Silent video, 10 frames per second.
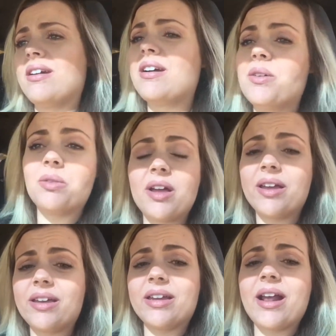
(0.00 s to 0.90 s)
I don't
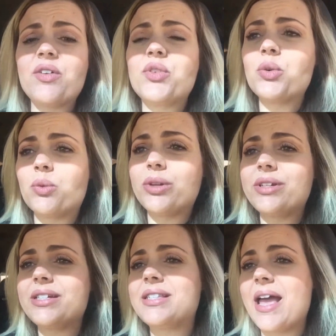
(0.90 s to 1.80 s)
like it. I feel
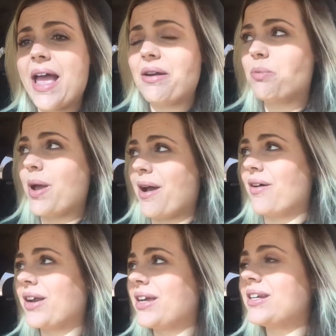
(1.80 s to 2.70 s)
really sad
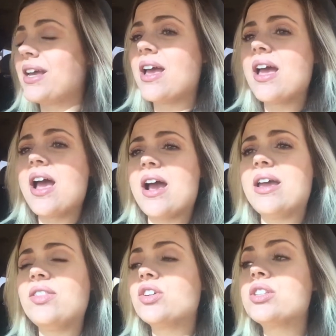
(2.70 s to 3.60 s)
about it
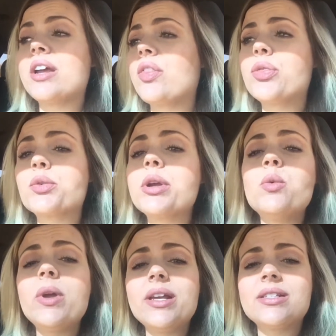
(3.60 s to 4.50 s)
and there's like three
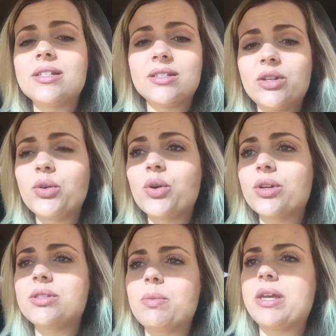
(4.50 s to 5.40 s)
weeks until
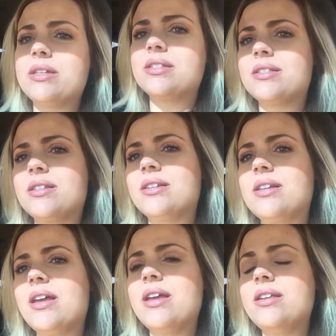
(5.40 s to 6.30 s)
Christmas.
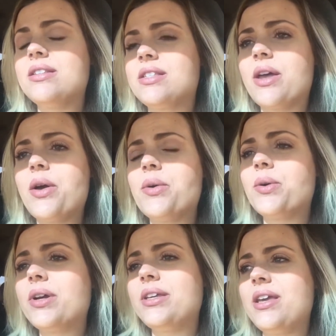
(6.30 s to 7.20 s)
And
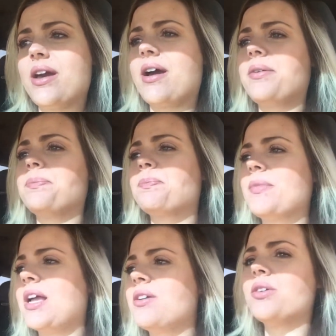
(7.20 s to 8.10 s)
so, yeah,
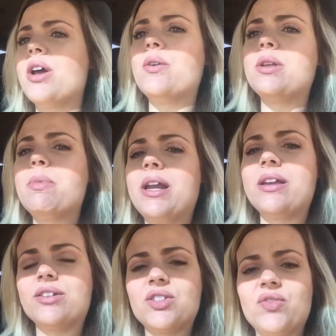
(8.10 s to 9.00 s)
I don't know.
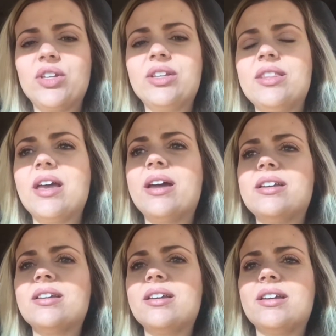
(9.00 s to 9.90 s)
Anybody else feeling
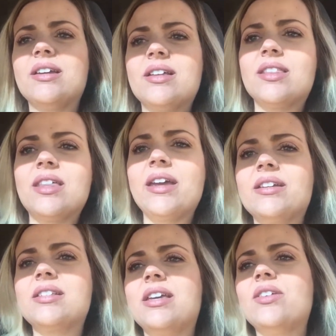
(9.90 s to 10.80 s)
that
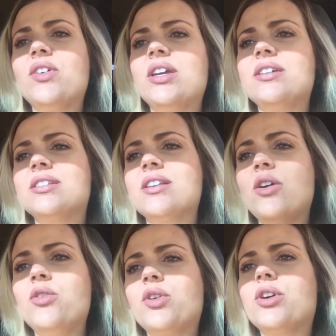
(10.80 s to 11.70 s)
Thanksgiving's
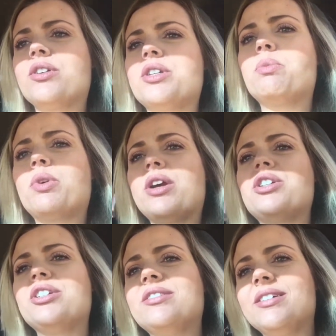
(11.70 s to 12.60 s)
over
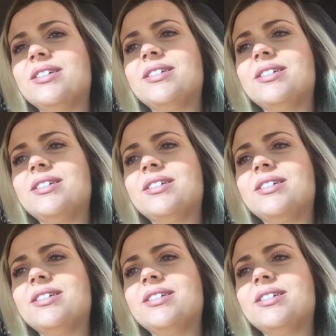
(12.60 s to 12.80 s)
depression?